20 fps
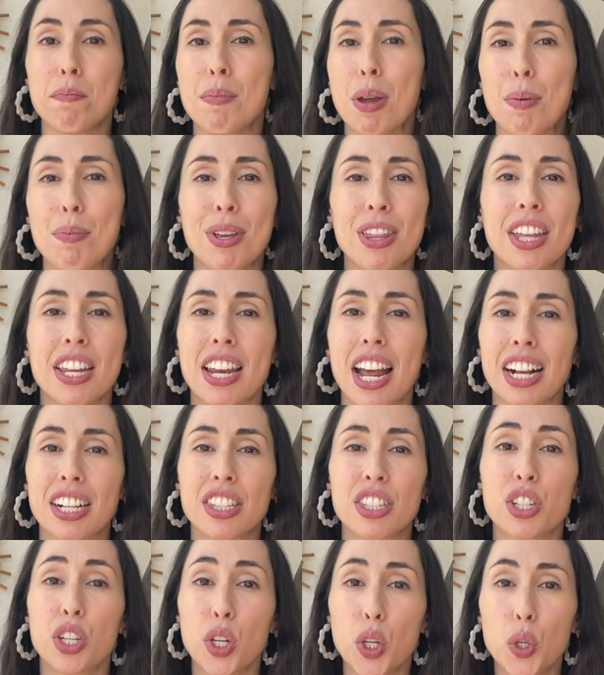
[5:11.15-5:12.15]
maybe the
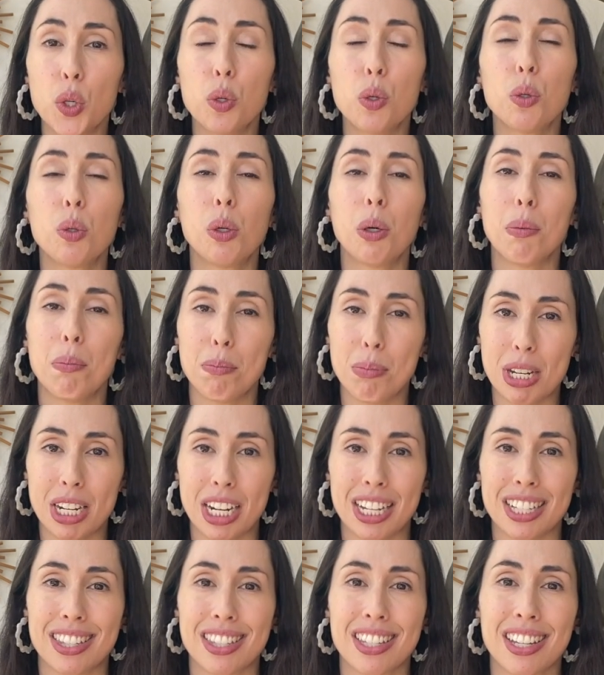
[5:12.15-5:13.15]
next 2
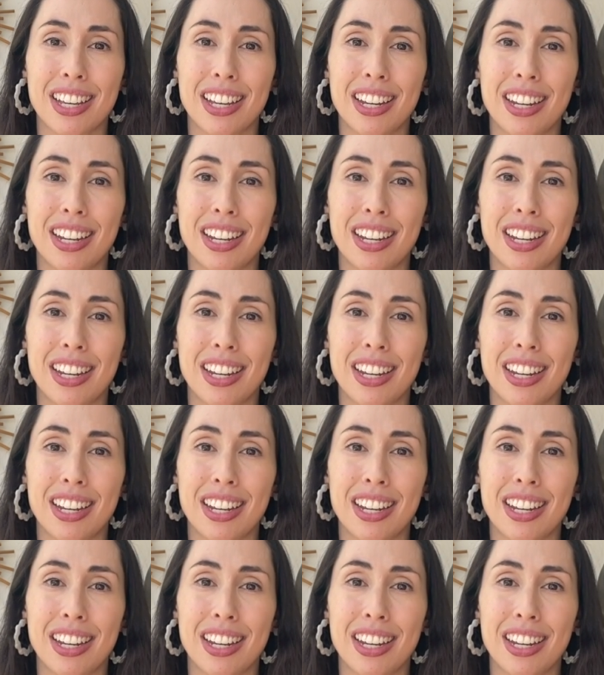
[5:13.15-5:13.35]
minutes